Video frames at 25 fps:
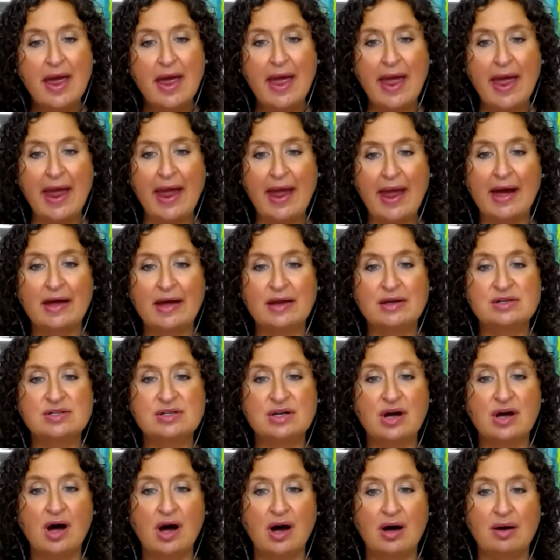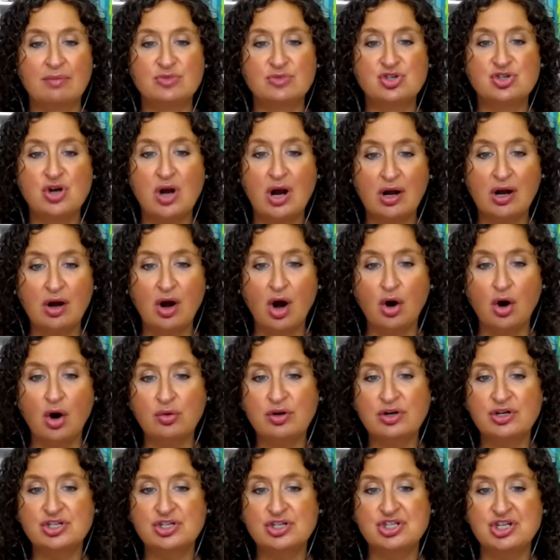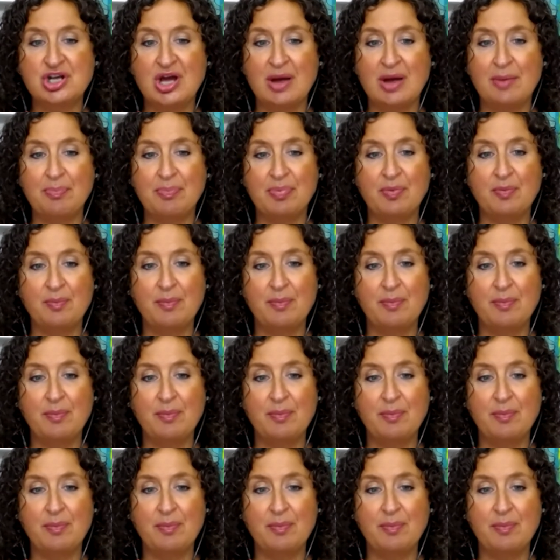and truck ownership.